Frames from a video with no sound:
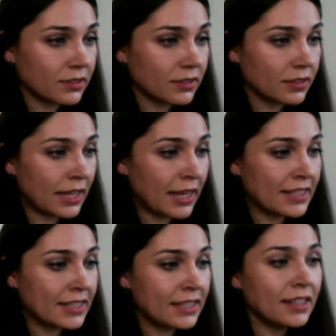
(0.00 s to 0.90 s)
I
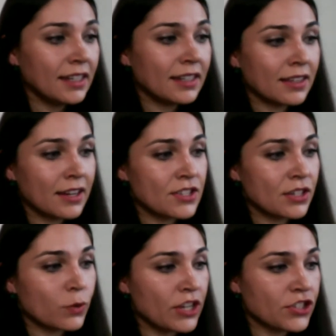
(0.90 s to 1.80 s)
see there's a
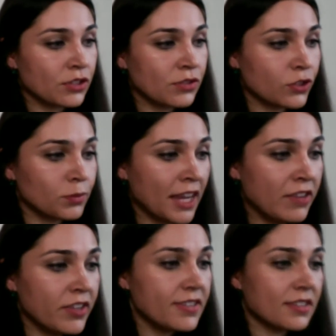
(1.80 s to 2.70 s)
question from
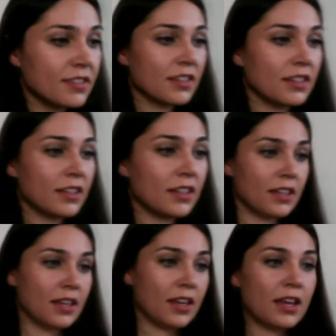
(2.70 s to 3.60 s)
David.
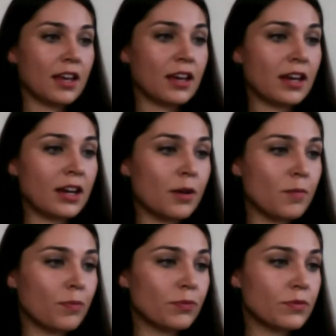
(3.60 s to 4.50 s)

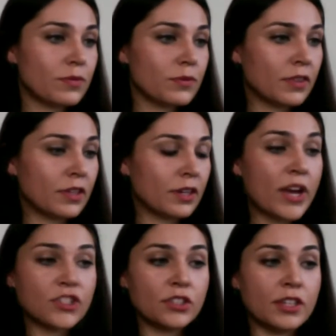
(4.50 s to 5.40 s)
The
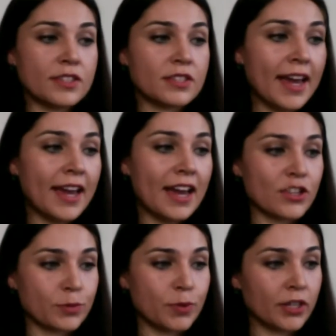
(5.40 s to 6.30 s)
question is, hi
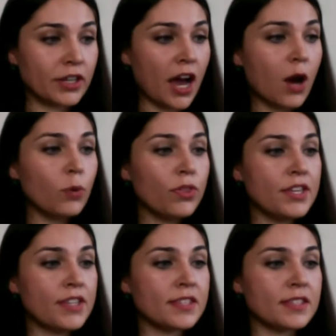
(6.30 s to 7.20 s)
Hasmik, how would
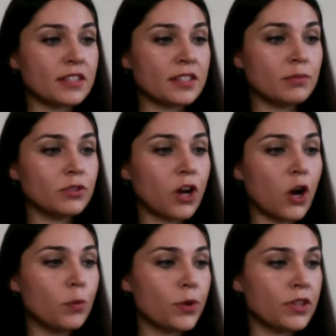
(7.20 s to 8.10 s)
this system
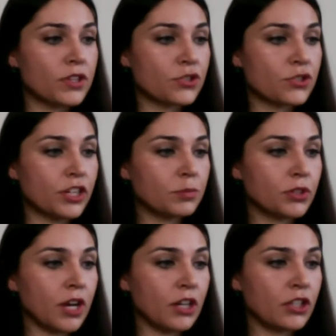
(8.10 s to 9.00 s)
cope with the strict
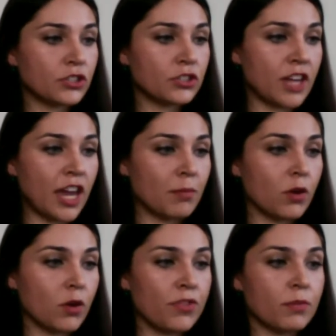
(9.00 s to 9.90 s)
production time of
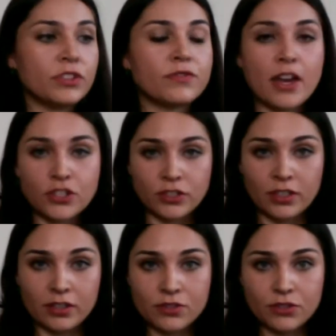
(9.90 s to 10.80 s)
the modern fashion
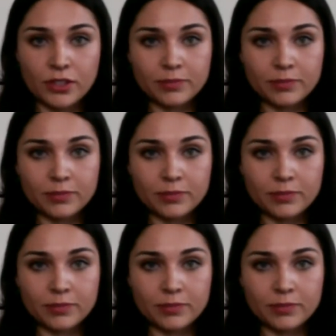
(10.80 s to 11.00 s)
industry?